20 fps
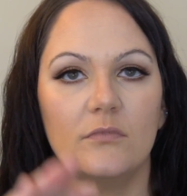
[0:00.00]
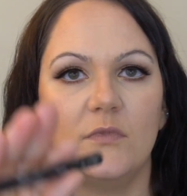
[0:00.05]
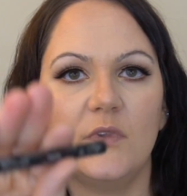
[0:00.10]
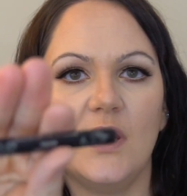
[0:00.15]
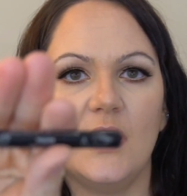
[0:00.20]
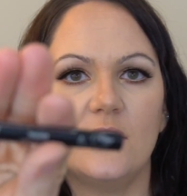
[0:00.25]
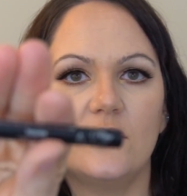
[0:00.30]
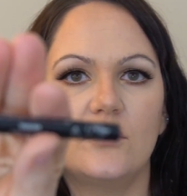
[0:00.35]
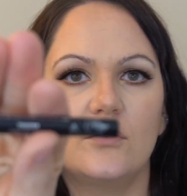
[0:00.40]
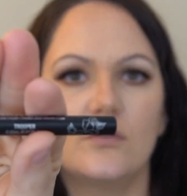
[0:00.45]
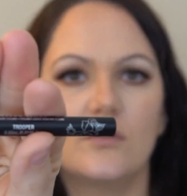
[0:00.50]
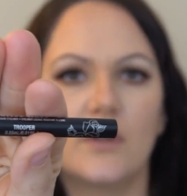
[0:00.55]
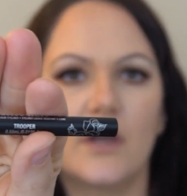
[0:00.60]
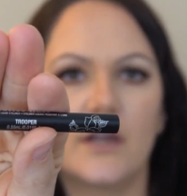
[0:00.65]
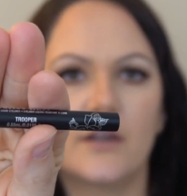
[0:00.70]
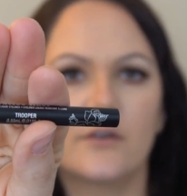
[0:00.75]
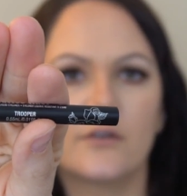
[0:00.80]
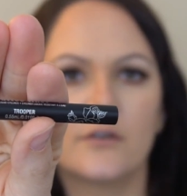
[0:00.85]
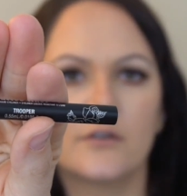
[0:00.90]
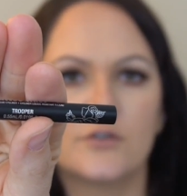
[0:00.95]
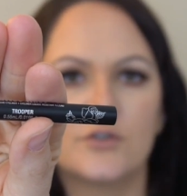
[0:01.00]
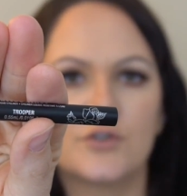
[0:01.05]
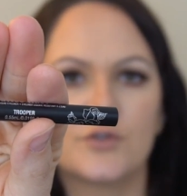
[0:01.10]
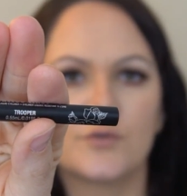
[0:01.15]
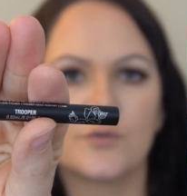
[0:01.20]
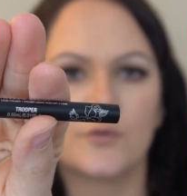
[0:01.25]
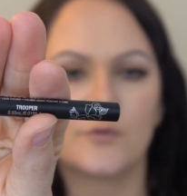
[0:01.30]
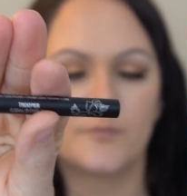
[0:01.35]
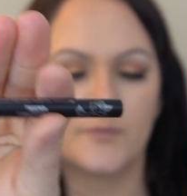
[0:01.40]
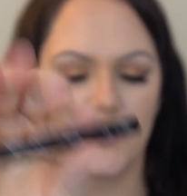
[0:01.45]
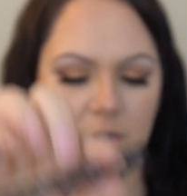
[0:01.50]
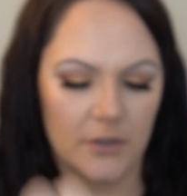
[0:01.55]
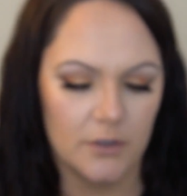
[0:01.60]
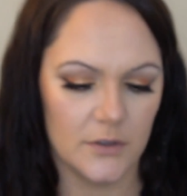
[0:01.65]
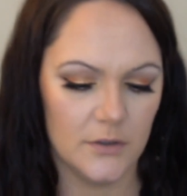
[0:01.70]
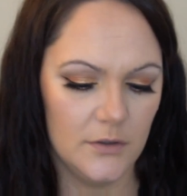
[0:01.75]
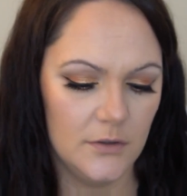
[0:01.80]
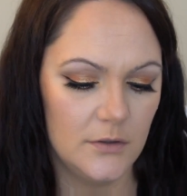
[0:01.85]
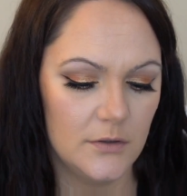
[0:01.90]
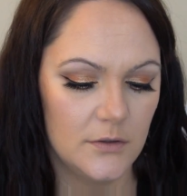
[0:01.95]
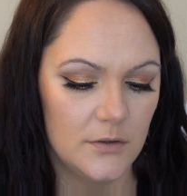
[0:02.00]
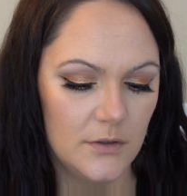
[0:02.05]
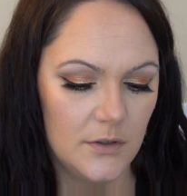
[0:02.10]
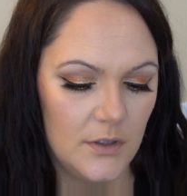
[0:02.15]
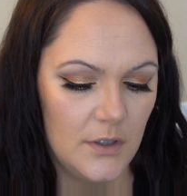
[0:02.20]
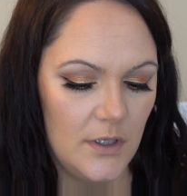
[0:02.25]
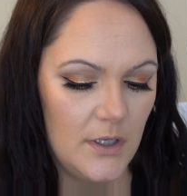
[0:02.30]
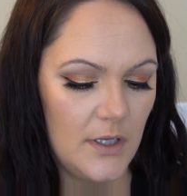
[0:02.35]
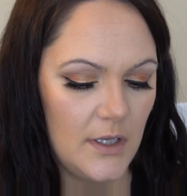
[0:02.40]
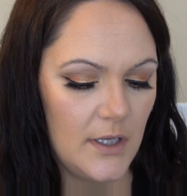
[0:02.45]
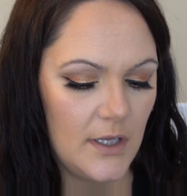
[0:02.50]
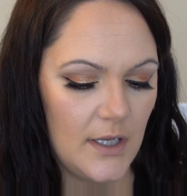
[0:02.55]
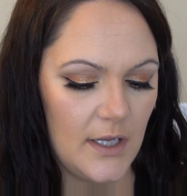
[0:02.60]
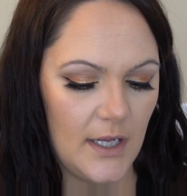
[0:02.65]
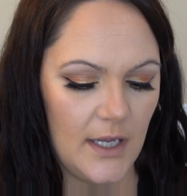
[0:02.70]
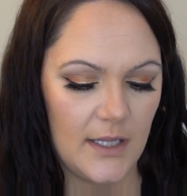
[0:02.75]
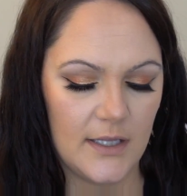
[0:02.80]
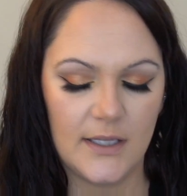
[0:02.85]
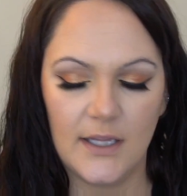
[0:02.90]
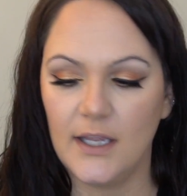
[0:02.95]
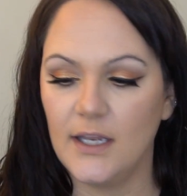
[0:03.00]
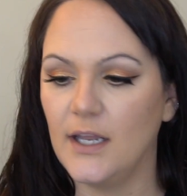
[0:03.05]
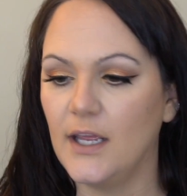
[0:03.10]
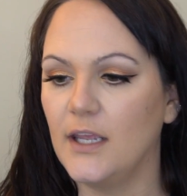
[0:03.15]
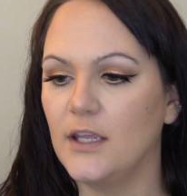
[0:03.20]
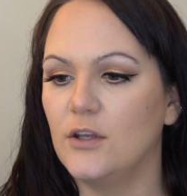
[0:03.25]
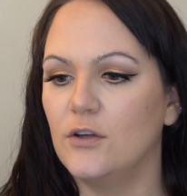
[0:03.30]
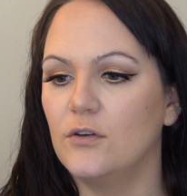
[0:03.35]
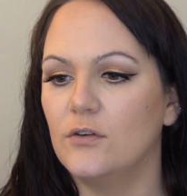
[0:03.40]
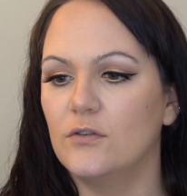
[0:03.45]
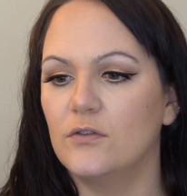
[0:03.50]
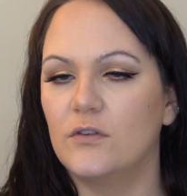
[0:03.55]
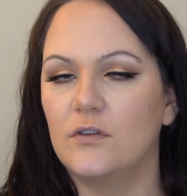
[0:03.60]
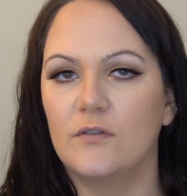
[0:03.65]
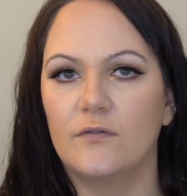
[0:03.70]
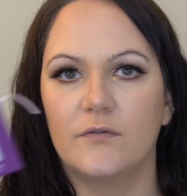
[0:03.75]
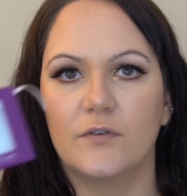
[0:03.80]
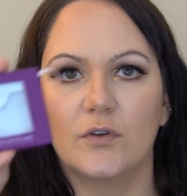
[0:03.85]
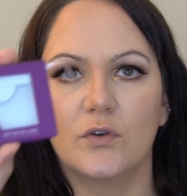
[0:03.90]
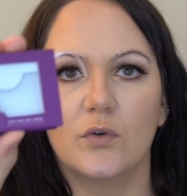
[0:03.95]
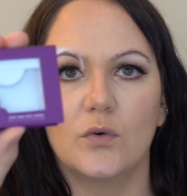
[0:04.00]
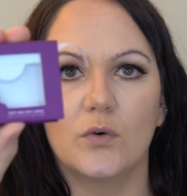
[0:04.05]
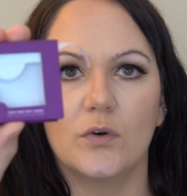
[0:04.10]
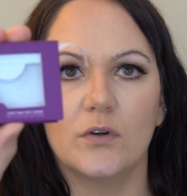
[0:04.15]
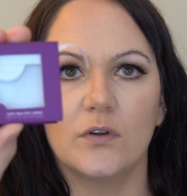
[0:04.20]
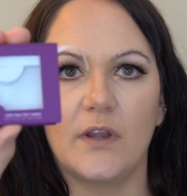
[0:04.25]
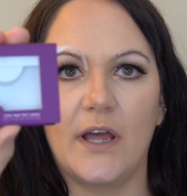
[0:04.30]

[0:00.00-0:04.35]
Tattoo Liner and Trooper. And then I used the Velour